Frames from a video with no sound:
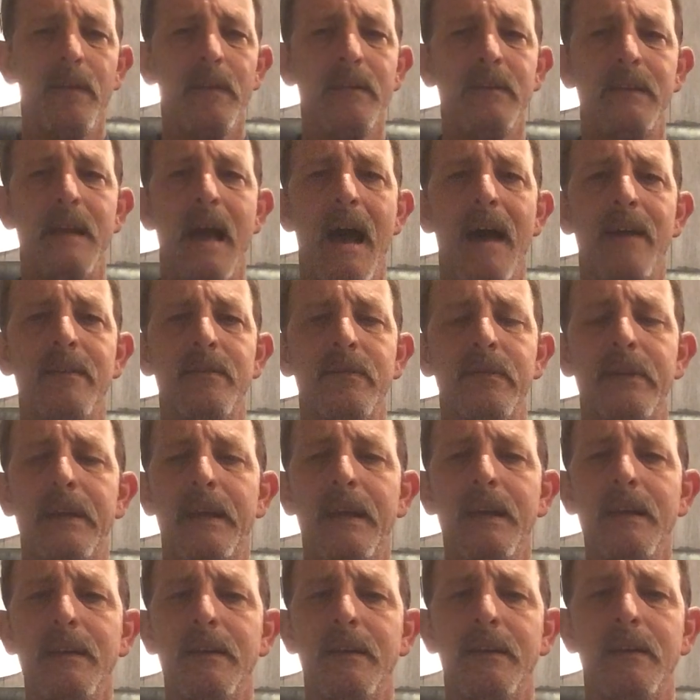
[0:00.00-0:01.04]
these guys are
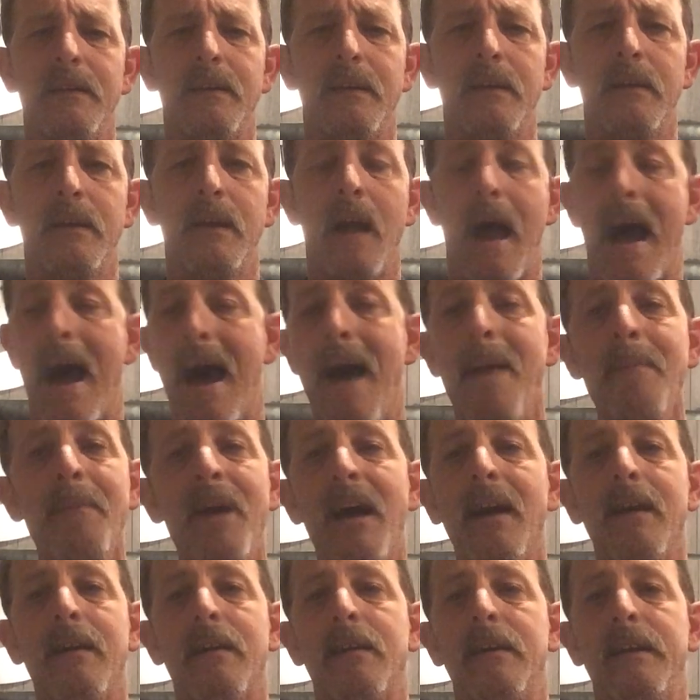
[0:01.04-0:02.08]
getting it. I'm
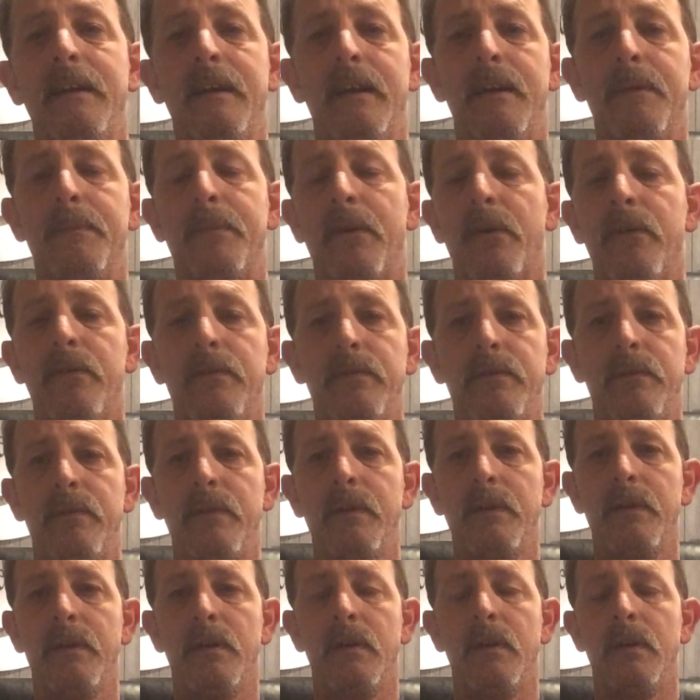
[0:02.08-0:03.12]
not going to get it
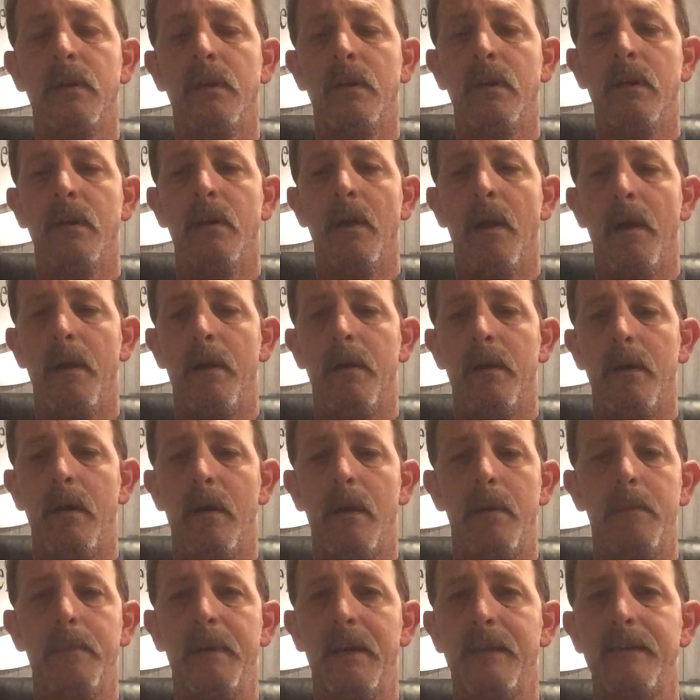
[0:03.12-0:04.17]
personally
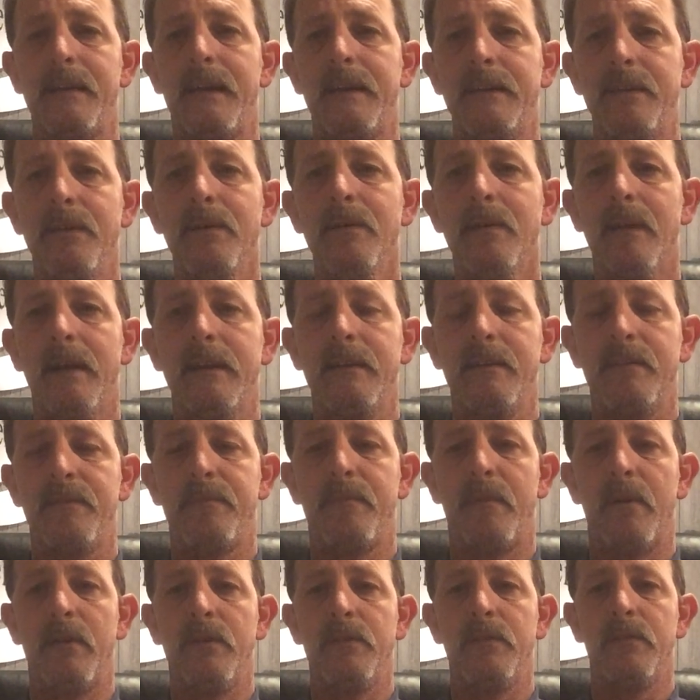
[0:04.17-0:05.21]
because I do like the
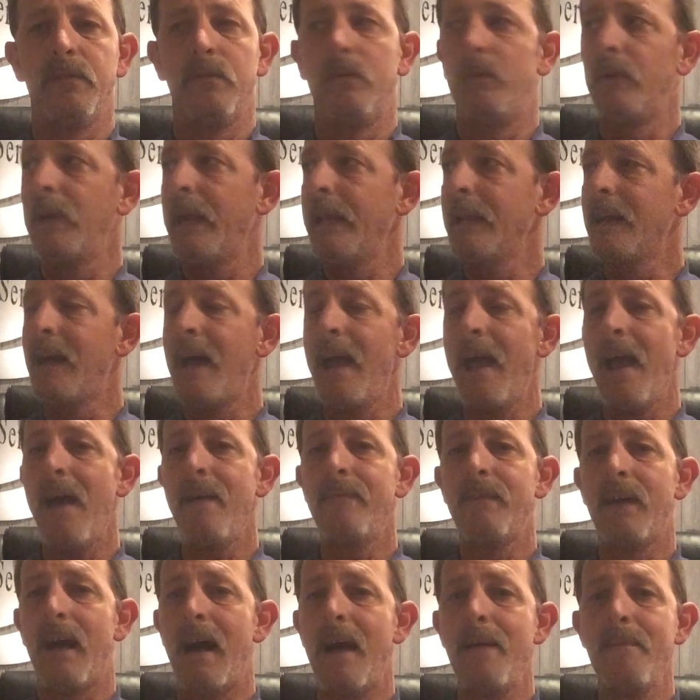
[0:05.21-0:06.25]
Smart Tool. And I
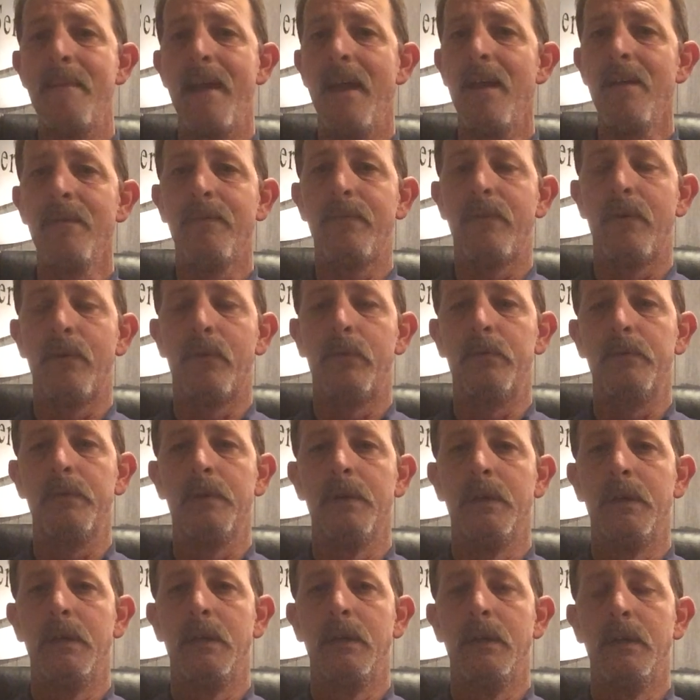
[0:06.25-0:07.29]
have the iManifold.
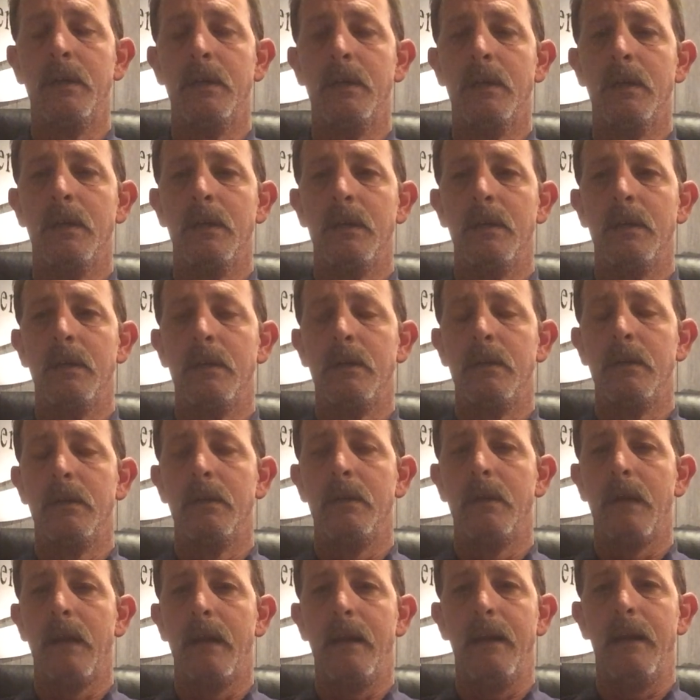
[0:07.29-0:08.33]

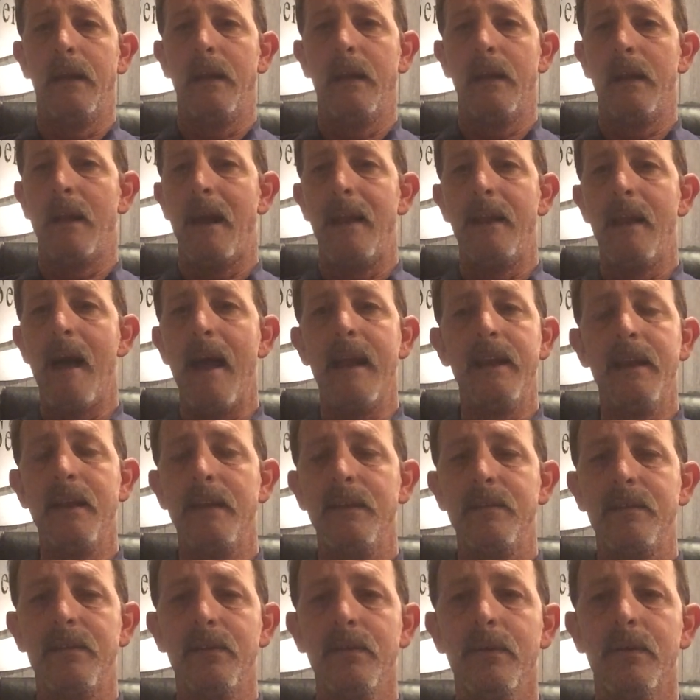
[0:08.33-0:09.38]
And I like
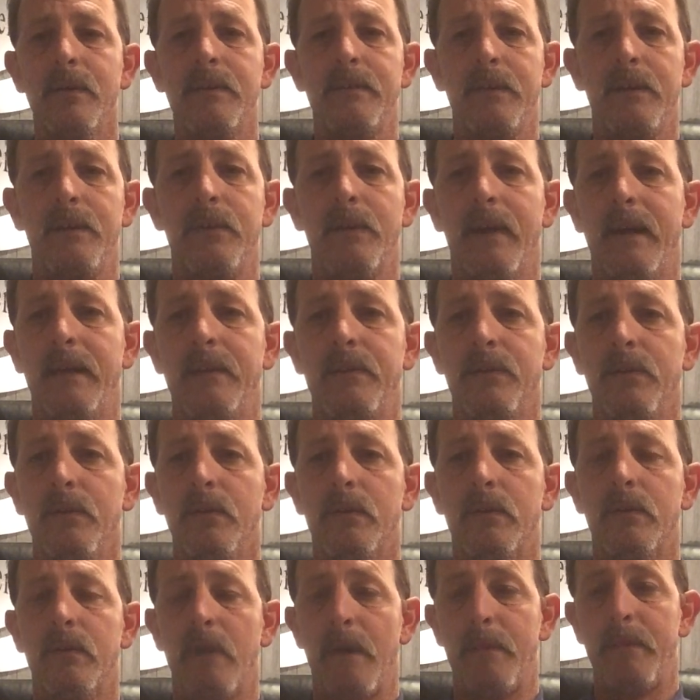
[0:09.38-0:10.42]
it too. It's a great
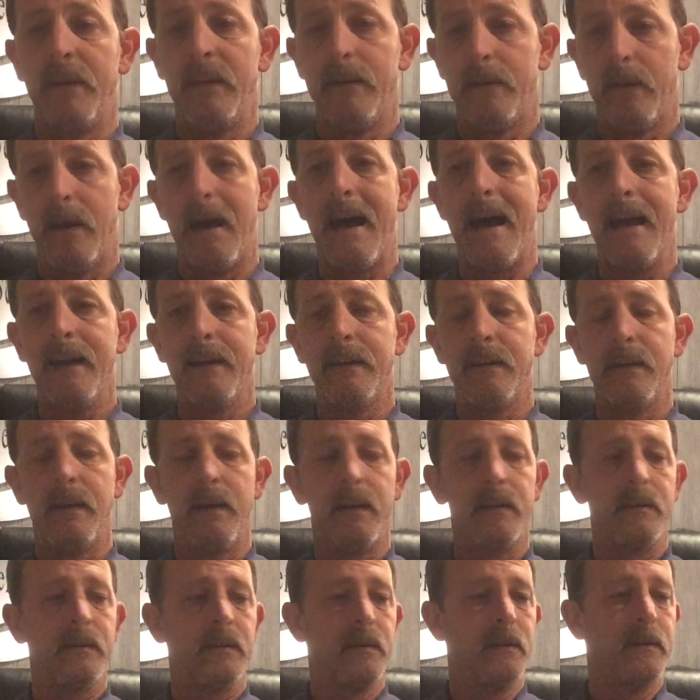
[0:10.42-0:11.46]
tool. I mean, the
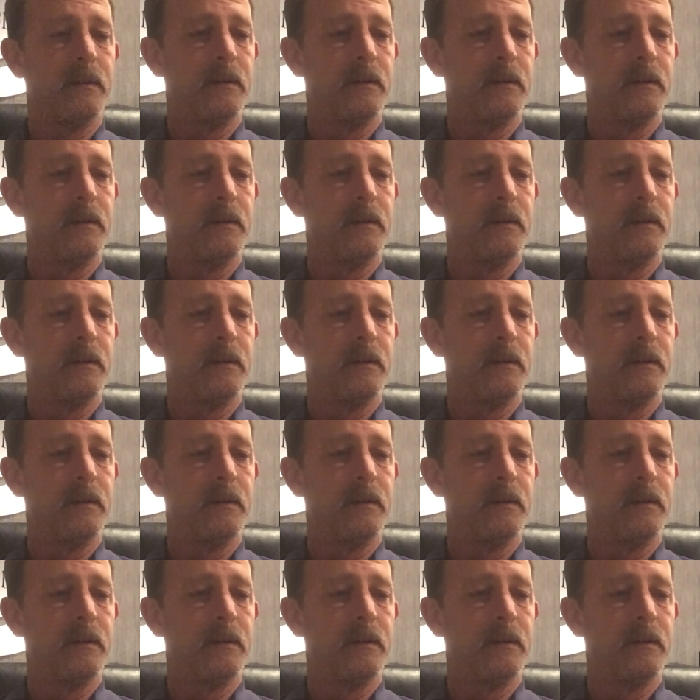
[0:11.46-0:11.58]
iConnect.